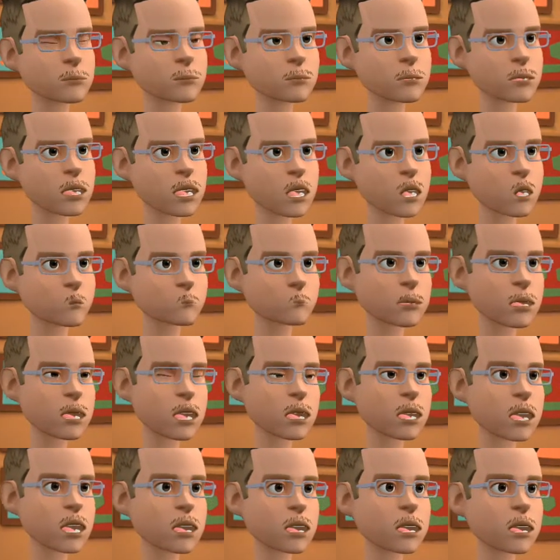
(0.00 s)
Krauss
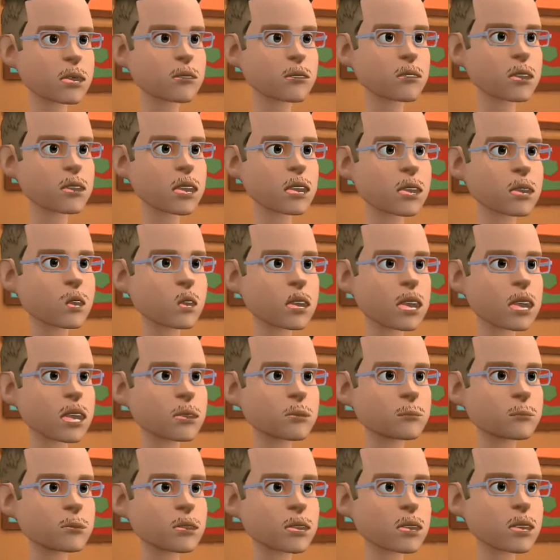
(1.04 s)
meets his feelings with
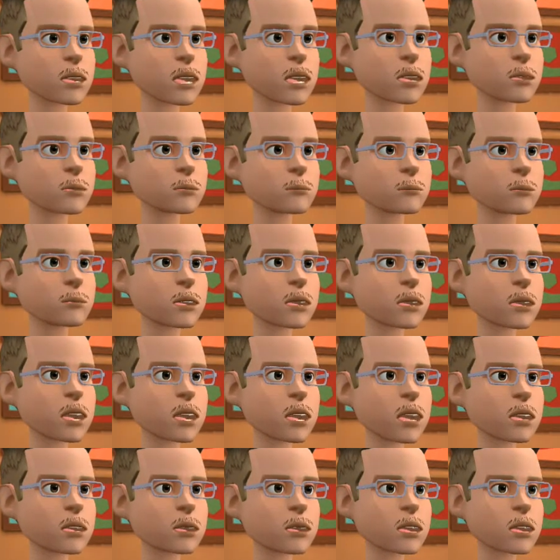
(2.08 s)
compassion, and
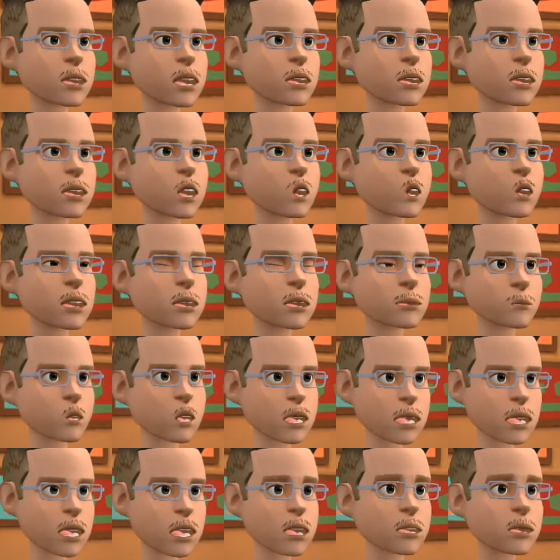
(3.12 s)
it's likely that your team
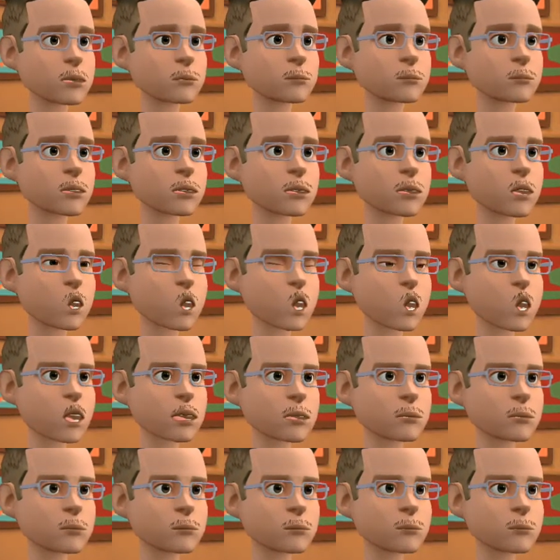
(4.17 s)
will,
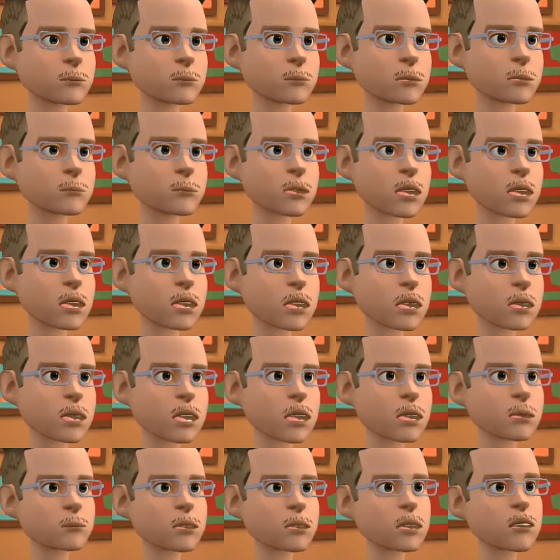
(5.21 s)
too. A mental
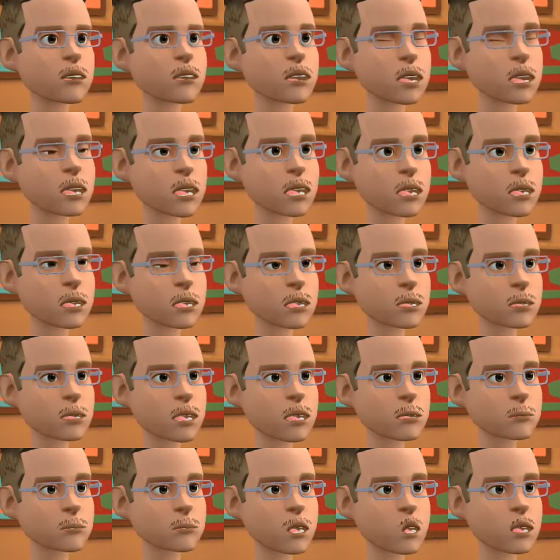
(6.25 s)
health professional can
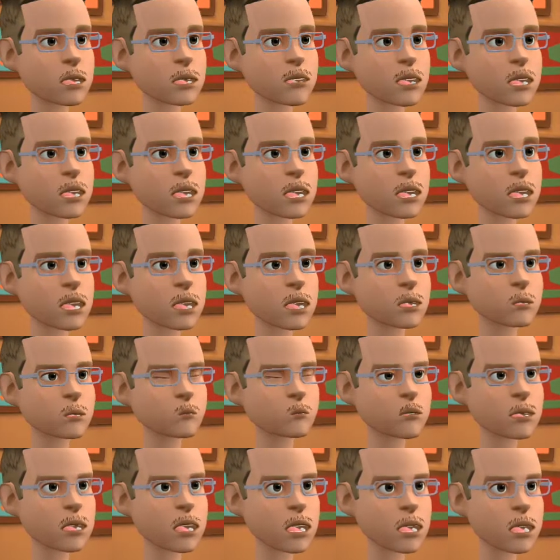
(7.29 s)
help you navigate those
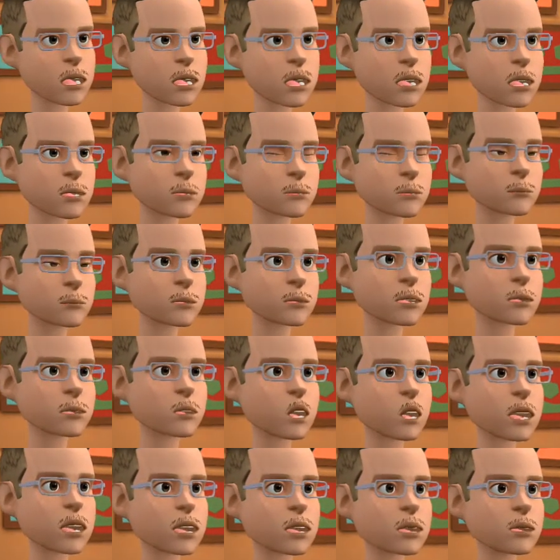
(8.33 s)
feelings, as
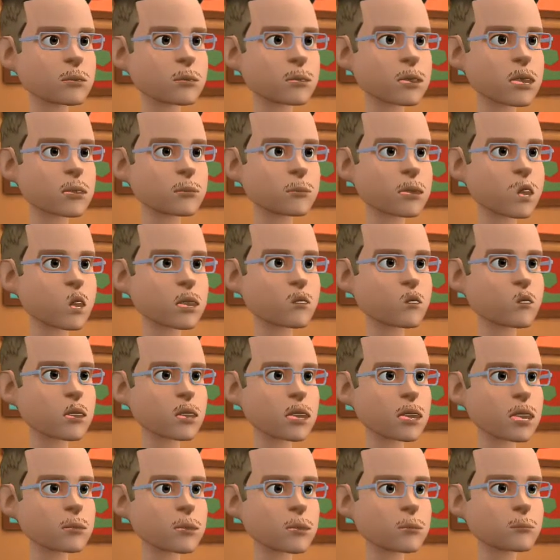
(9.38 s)
well as help you
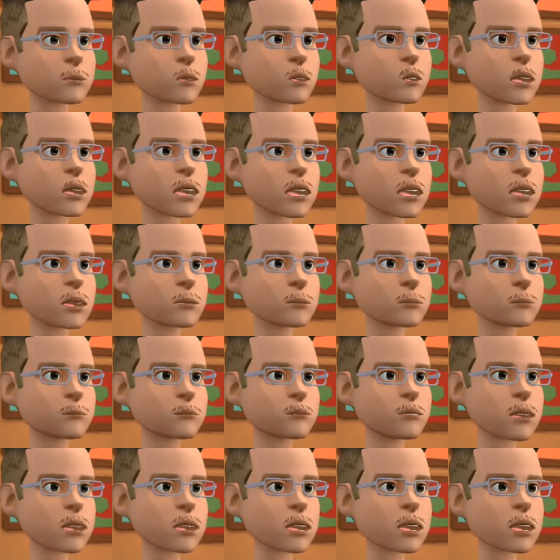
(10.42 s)
overcome emotional,
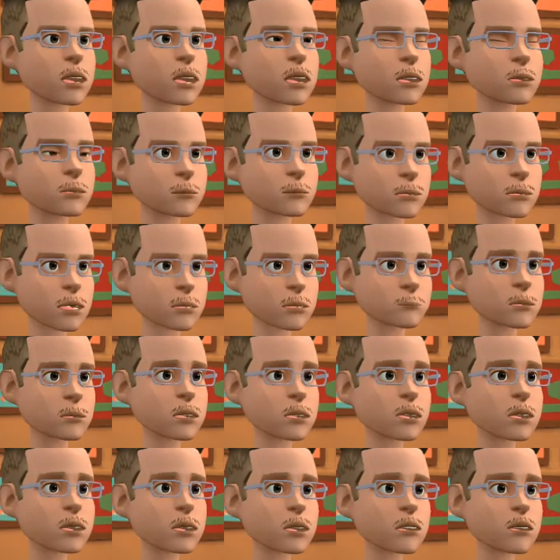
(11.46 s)
physical, and
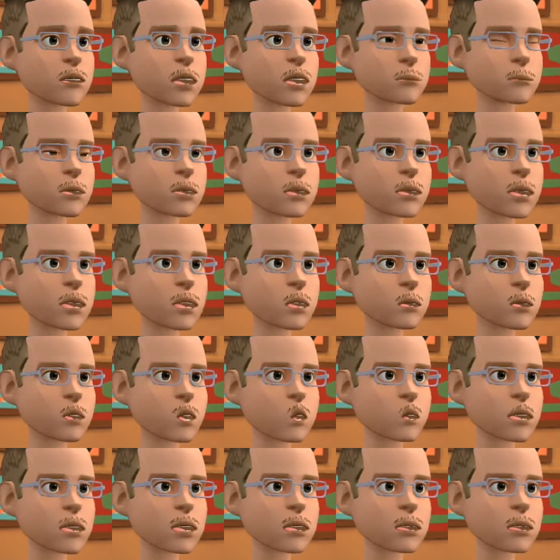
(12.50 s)
practical barriers
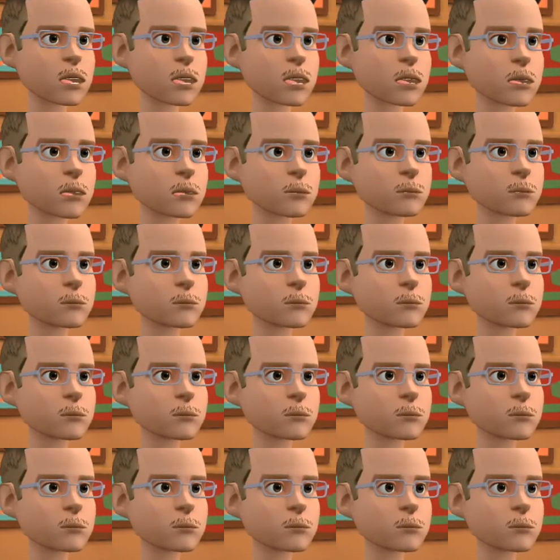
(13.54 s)
to success.